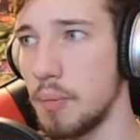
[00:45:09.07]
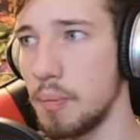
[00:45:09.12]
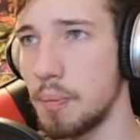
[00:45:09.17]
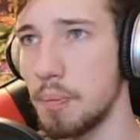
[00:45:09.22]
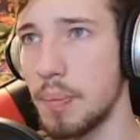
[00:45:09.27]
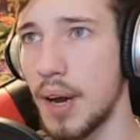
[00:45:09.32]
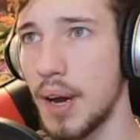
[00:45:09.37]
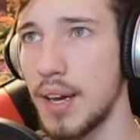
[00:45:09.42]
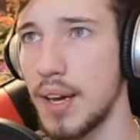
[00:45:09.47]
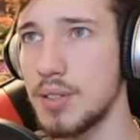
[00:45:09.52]

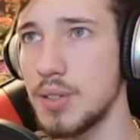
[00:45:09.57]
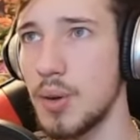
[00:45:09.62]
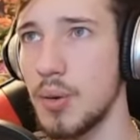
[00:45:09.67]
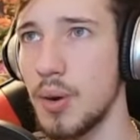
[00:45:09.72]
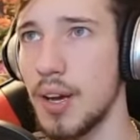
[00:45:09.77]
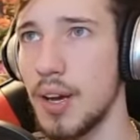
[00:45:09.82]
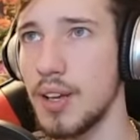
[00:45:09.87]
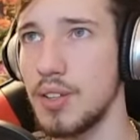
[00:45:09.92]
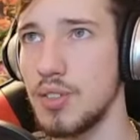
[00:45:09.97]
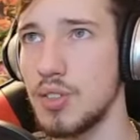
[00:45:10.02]
Paizo
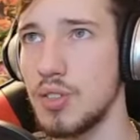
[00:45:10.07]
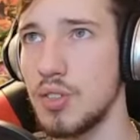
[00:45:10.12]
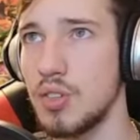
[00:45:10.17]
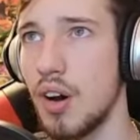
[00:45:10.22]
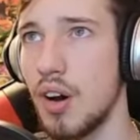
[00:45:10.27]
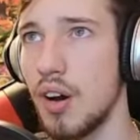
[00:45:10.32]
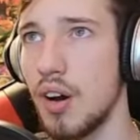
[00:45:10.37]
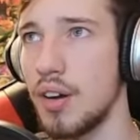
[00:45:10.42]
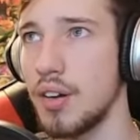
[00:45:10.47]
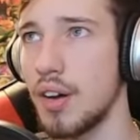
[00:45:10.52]
has
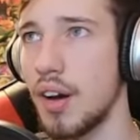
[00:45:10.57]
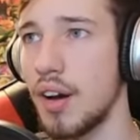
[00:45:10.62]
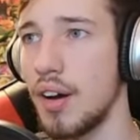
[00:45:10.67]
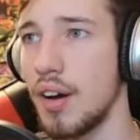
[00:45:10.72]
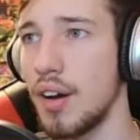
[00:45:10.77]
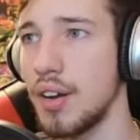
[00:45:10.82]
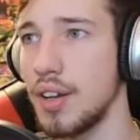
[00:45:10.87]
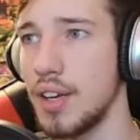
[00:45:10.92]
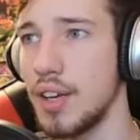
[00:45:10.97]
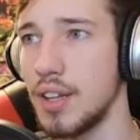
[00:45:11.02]
gone
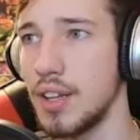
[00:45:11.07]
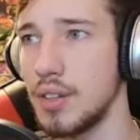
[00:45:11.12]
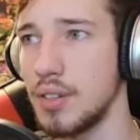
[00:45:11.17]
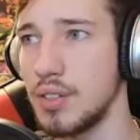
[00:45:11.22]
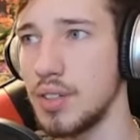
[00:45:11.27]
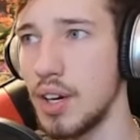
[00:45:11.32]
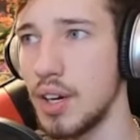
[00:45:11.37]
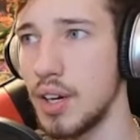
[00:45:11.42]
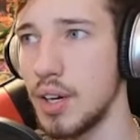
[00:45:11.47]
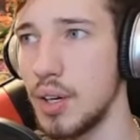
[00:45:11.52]
on and
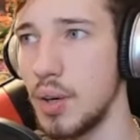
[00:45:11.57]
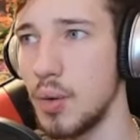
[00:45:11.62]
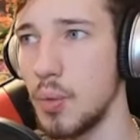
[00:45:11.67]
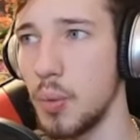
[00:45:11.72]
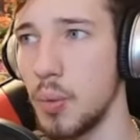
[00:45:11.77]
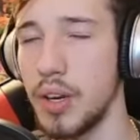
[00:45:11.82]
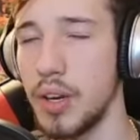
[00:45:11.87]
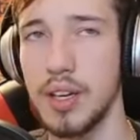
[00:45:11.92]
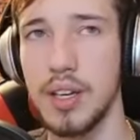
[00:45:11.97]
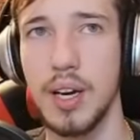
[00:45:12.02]
done
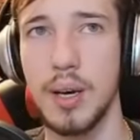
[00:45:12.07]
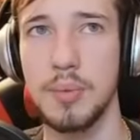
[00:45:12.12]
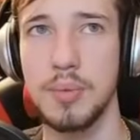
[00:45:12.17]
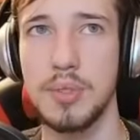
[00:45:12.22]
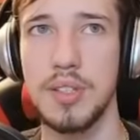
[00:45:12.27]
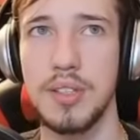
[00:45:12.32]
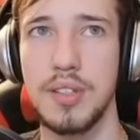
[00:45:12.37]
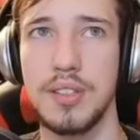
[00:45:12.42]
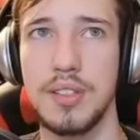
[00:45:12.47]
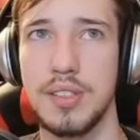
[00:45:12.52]
when it comes to
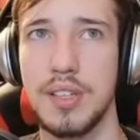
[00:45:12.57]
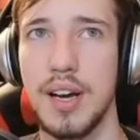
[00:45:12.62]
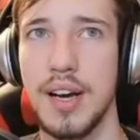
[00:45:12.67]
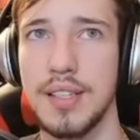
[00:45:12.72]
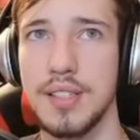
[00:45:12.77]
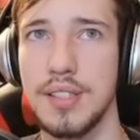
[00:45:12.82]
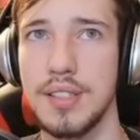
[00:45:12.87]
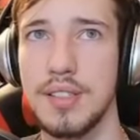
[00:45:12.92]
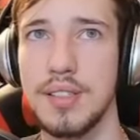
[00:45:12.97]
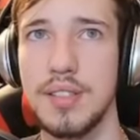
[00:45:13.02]
these
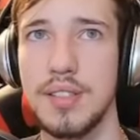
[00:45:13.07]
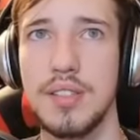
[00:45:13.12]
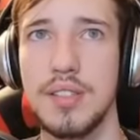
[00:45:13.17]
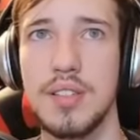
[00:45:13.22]
classes.